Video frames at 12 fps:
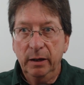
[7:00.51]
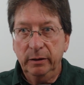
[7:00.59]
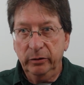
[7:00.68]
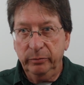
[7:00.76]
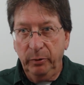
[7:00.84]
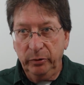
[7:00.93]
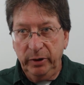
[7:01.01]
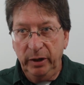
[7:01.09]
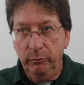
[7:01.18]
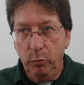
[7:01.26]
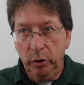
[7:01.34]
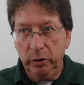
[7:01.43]
they're supposed to
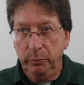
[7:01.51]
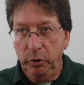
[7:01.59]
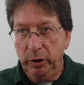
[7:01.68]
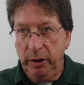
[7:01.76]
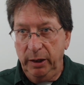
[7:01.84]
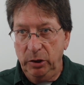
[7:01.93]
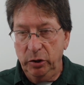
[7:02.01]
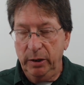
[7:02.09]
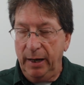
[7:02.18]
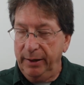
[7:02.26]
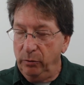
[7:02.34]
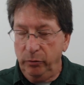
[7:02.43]
have more communication.
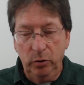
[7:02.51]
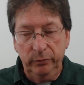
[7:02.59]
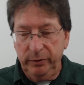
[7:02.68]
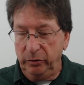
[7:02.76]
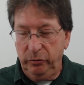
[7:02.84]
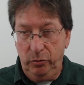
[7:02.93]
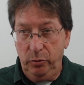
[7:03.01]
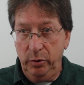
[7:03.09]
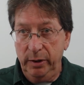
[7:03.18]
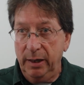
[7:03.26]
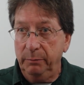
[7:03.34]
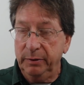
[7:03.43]
I don't know if that's true or
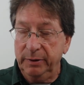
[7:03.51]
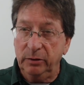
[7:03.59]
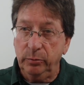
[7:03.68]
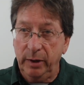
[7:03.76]
not, but that's